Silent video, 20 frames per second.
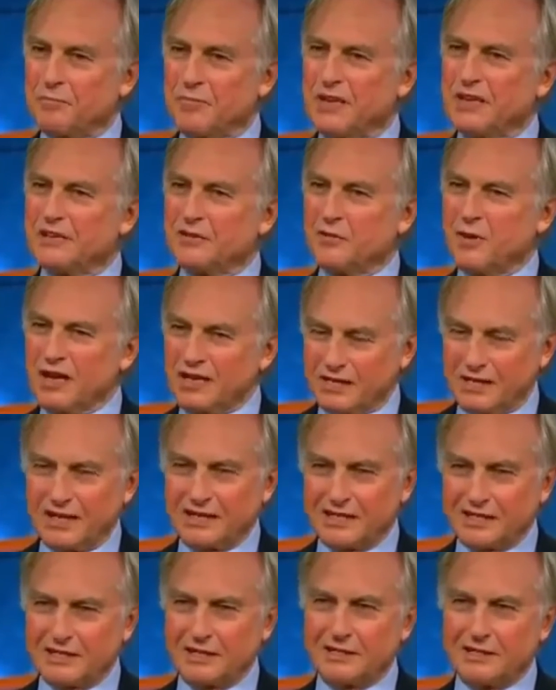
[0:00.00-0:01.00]
it's quite
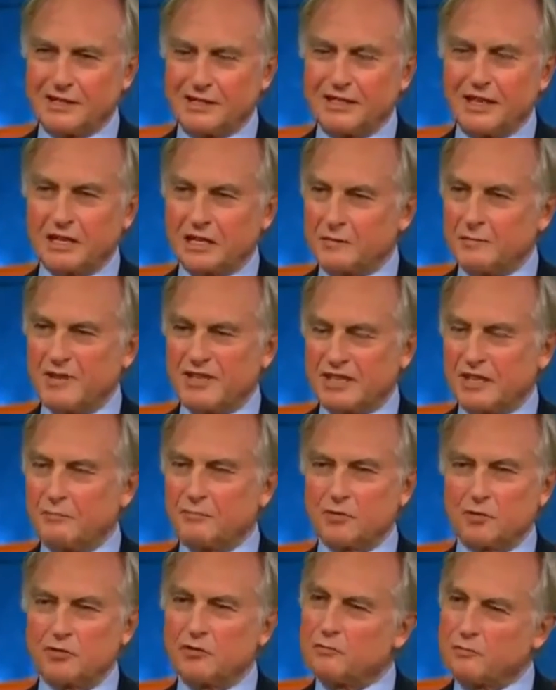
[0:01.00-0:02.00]
likely to turn out to be
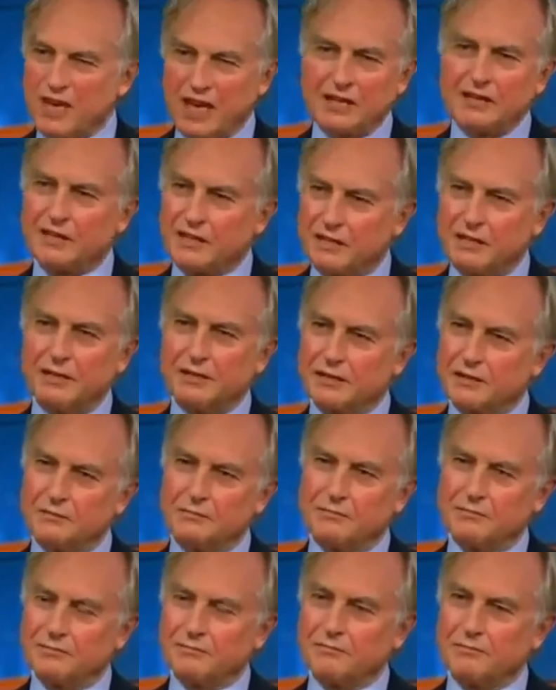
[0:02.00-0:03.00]
some sort of pantheism.